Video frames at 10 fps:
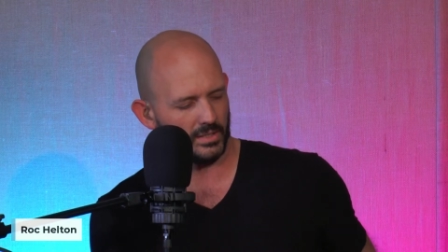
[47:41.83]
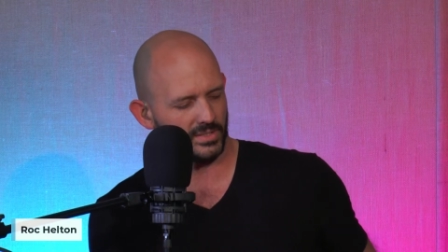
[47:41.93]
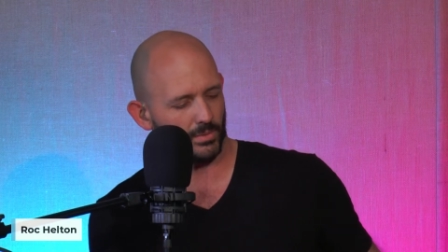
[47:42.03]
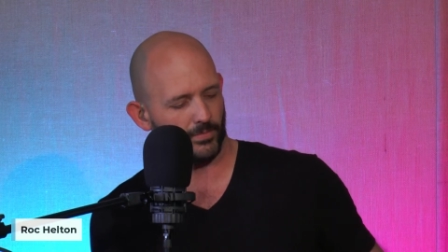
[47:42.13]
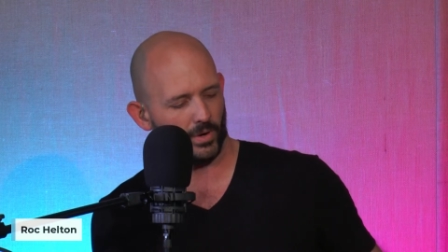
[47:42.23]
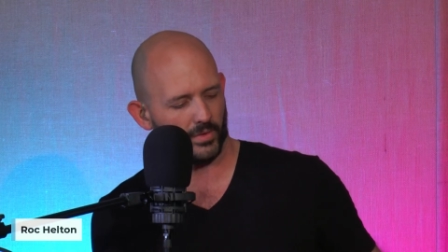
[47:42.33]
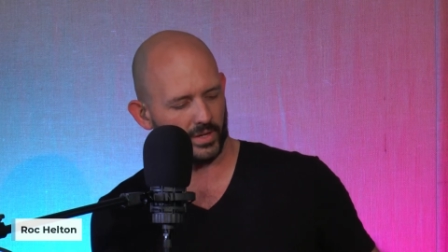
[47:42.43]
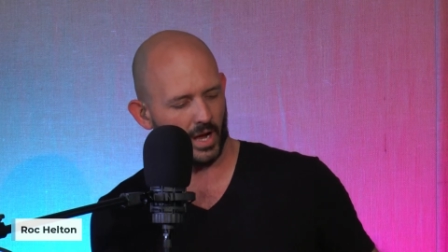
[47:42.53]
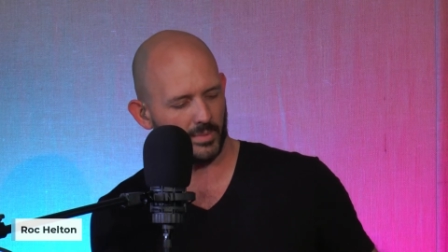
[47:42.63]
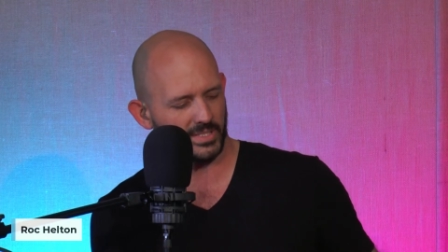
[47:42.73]
So far, the
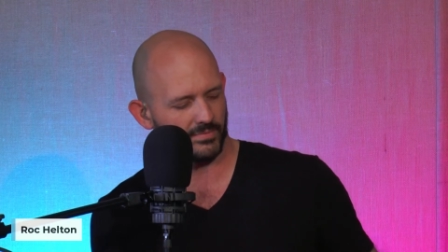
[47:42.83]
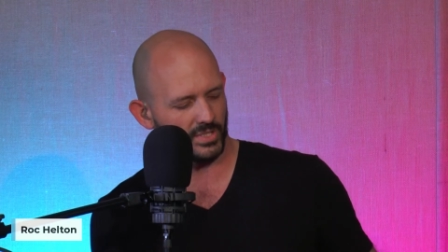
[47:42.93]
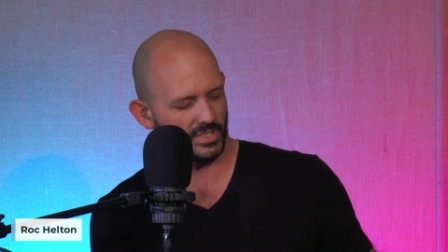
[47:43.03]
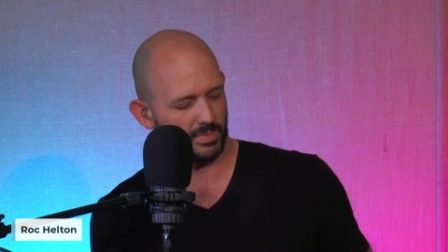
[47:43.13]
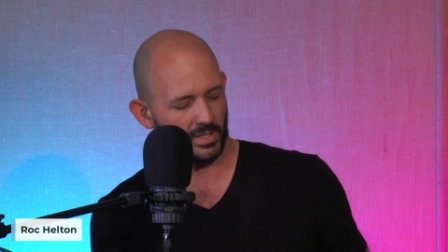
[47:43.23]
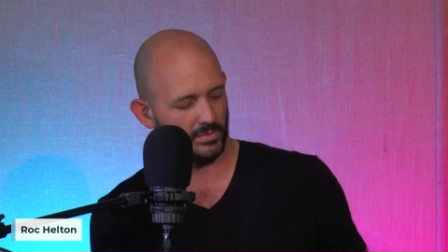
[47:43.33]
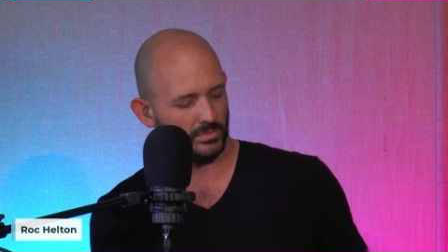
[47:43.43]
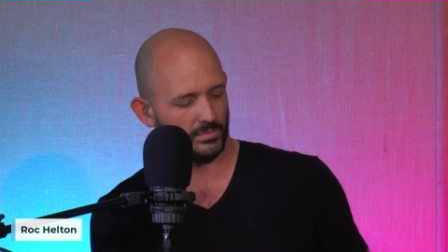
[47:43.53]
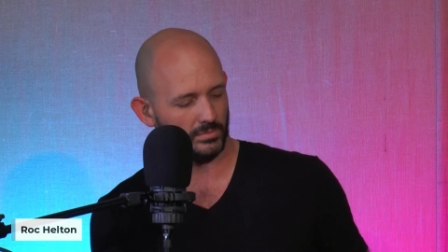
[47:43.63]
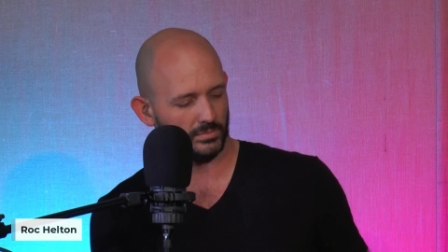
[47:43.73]
comments have just
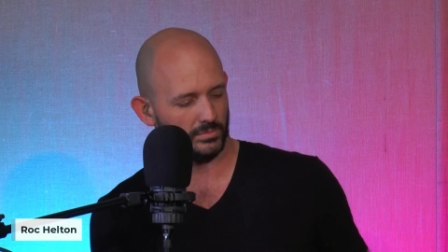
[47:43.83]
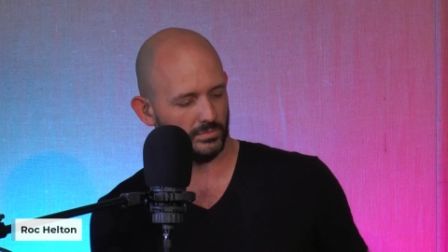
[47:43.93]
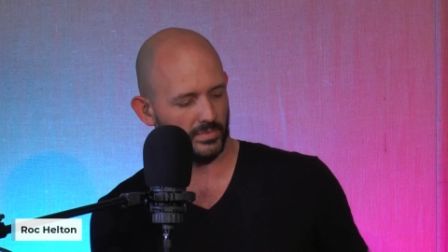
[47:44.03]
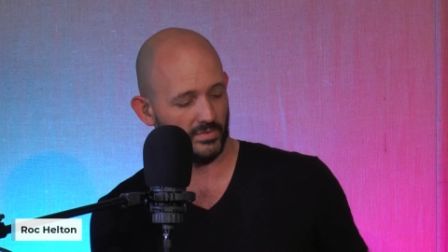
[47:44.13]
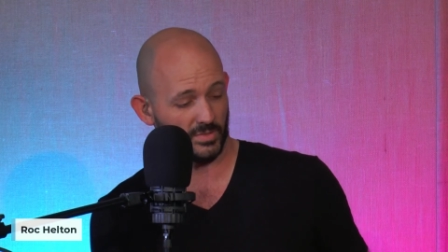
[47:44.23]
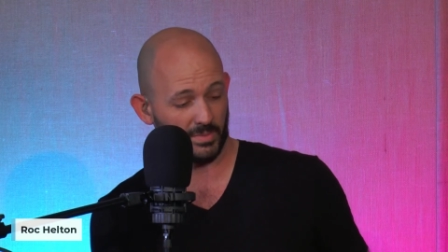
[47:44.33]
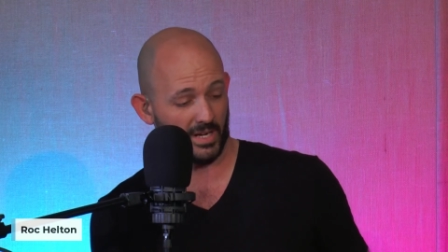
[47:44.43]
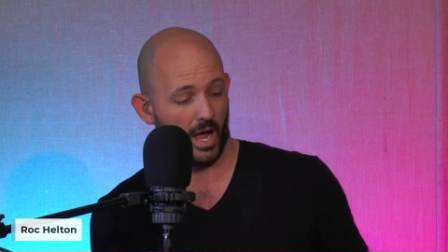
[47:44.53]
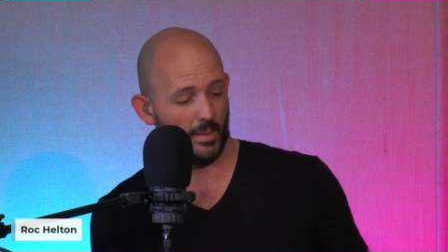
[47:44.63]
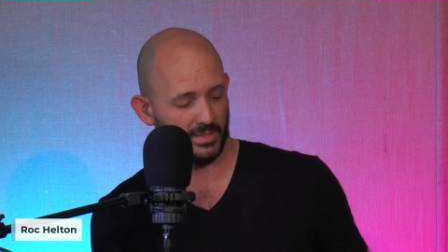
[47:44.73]
been
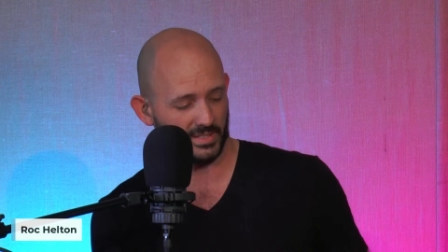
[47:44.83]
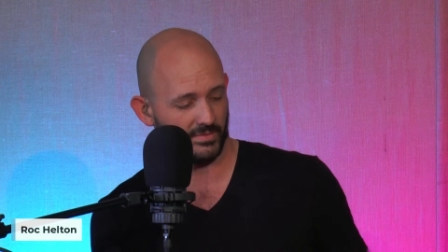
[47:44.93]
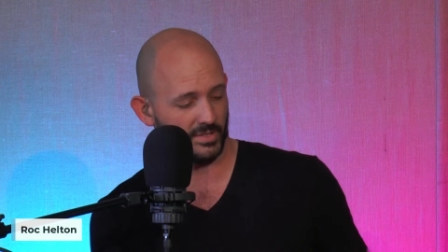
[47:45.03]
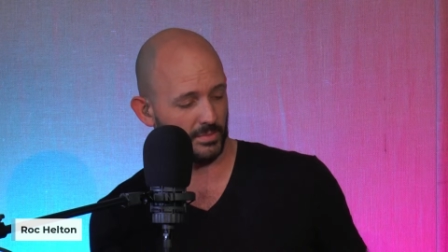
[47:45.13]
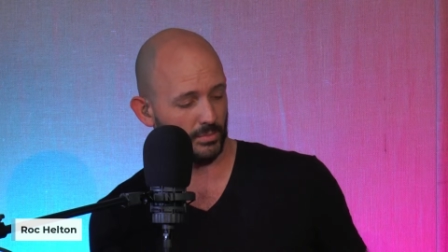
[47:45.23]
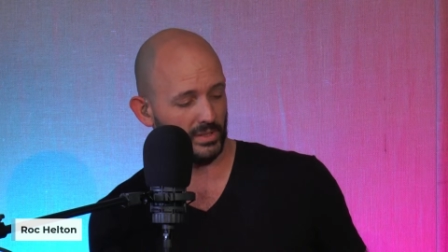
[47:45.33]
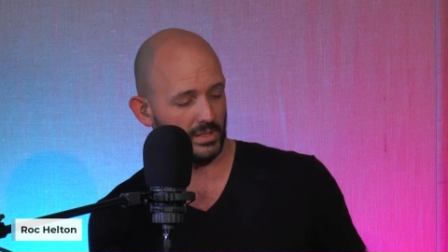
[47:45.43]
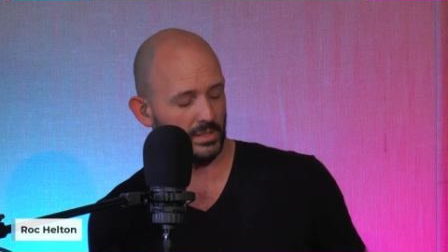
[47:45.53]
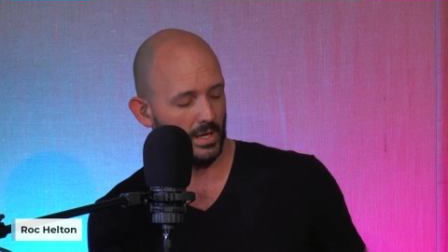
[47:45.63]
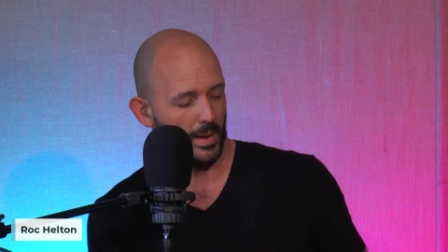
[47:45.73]
comments. They've just been
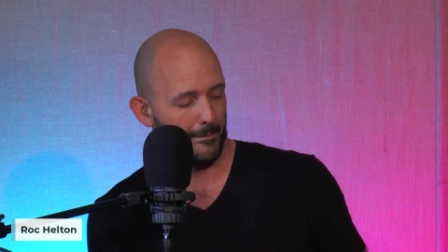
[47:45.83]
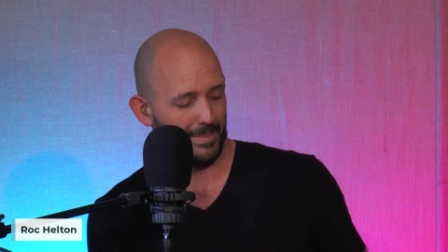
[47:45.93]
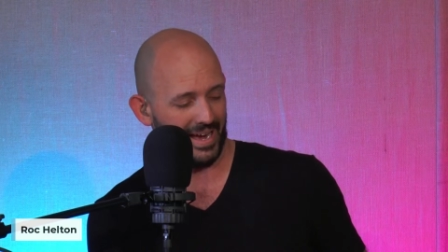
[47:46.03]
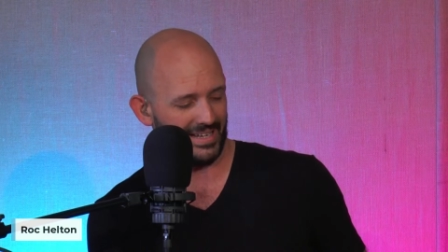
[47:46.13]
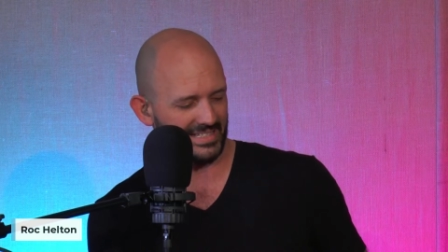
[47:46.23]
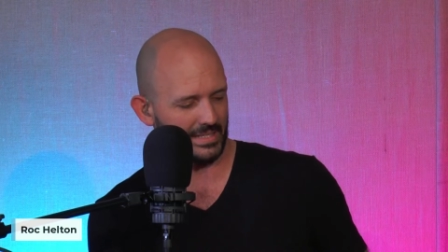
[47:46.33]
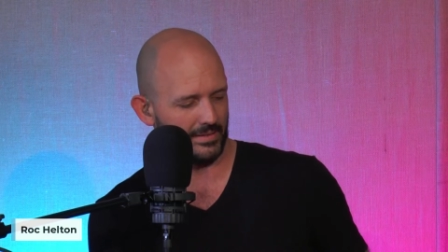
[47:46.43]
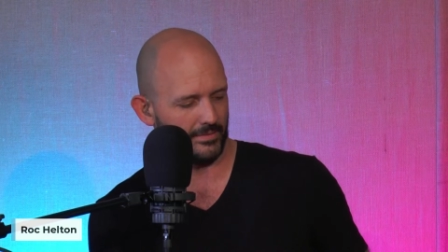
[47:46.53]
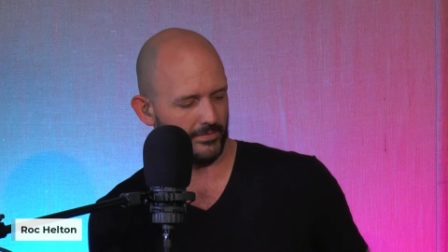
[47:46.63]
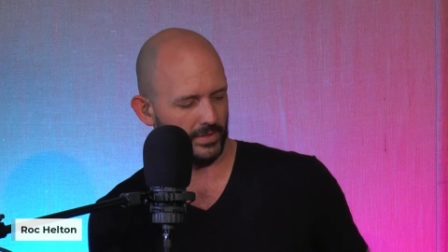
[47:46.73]
really
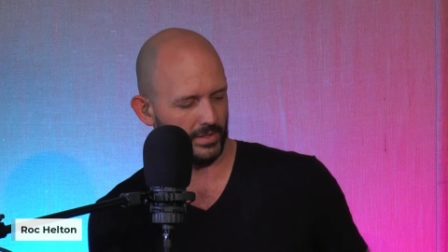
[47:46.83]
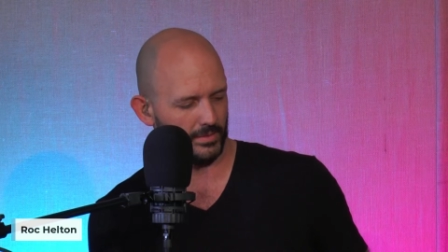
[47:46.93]
positive,